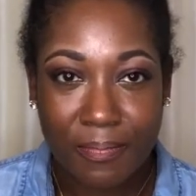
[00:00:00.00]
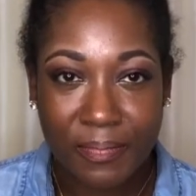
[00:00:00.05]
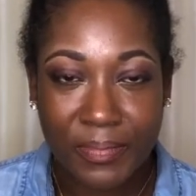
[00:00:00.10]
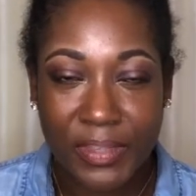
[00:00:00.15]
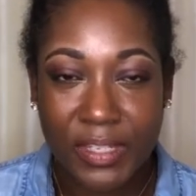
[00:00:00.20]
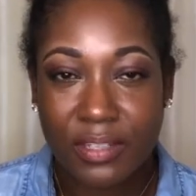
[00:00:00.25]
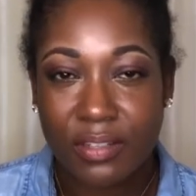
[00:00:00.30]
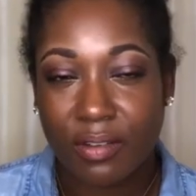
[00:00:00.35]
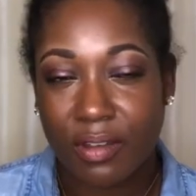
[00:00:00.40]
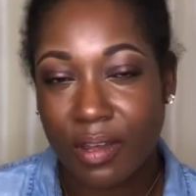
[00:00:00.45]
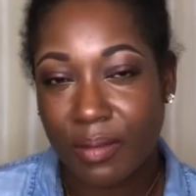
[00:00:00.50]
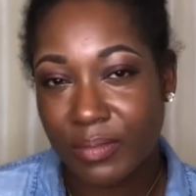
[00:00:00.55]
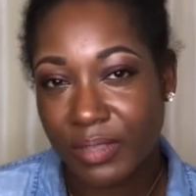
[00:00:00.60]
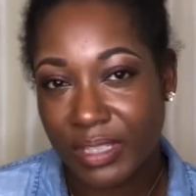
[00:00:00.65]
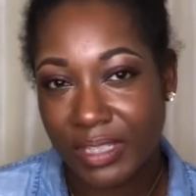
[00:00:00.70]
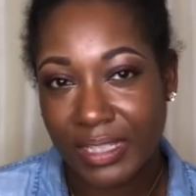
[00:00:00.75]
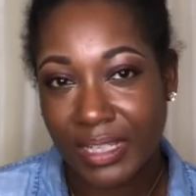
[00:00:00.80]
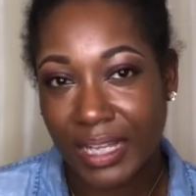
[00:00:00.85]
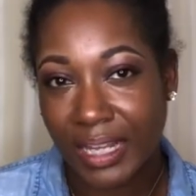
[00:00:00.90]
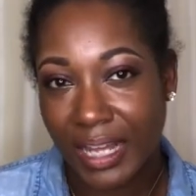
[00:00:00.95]
So I'm
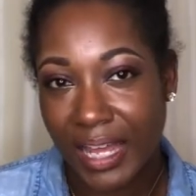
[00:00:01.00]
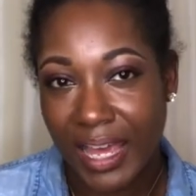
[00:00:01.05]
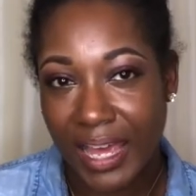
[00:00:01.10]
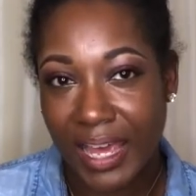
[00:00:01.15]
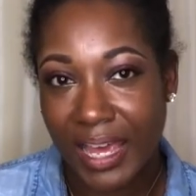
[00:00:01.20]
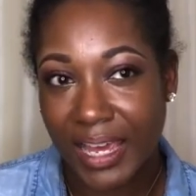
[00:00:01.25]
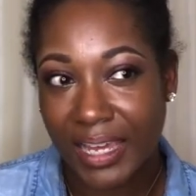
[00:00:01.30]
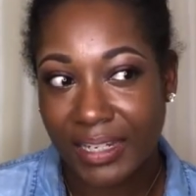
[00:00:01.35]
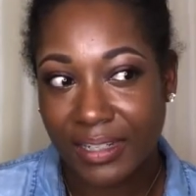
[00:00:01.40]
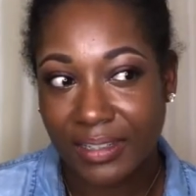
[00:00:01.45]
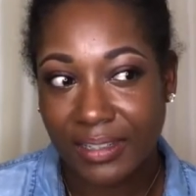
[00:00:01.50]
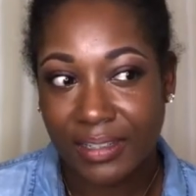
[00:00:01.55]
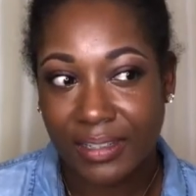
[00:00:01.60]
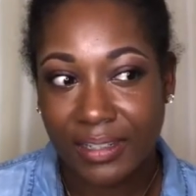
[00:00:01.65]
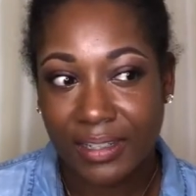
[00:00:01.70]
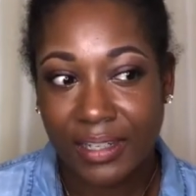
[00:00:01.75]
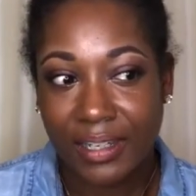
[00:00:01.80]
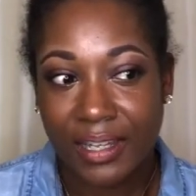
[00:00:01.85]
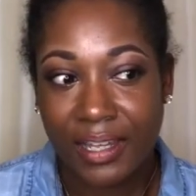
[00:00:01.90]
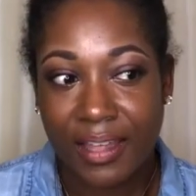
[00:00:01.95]
just glad
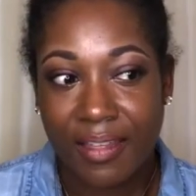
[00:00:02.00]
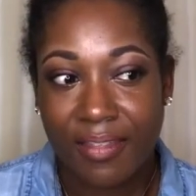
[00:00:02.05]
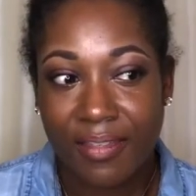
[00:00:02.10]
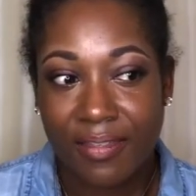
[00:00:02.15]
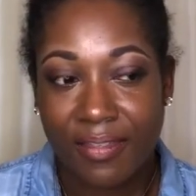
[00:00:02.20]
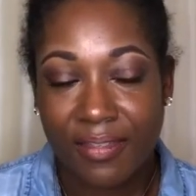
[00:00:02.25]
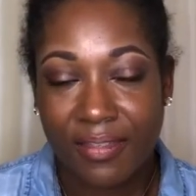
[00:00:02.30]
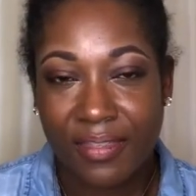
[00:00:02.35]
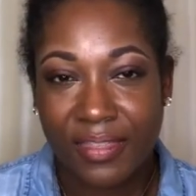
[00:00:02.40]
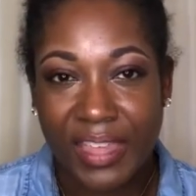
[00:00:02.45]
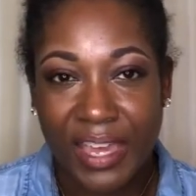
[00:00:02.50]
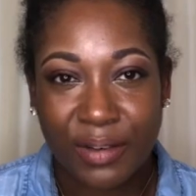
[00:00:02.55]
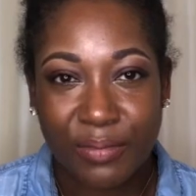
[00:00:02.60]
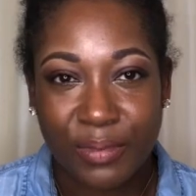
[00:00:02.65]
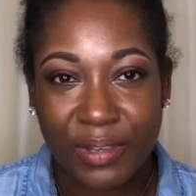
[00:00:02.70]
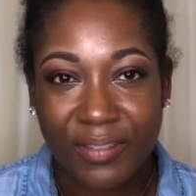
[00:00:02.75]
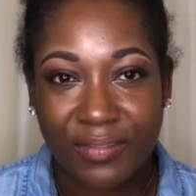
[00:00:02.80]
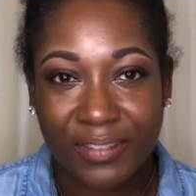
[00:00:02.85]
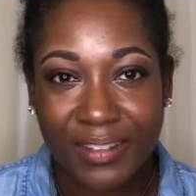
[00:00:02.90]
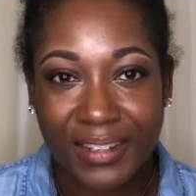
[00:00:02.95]
that
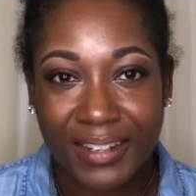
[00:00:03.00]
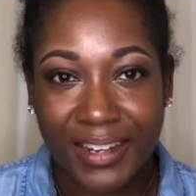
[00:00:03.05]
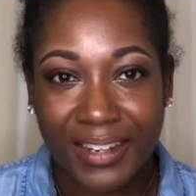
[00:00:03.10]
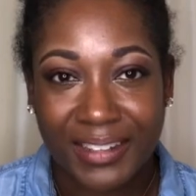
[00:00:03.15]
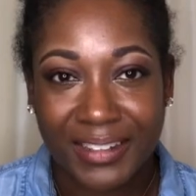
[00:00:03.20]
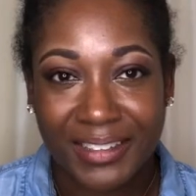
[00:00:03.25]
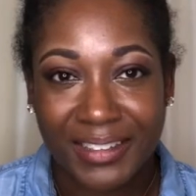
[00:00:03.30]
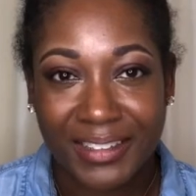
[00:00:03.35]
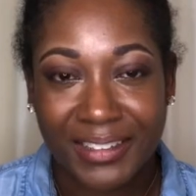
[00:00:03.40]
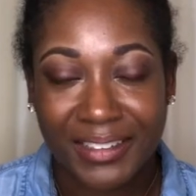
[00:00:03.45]
we've connected.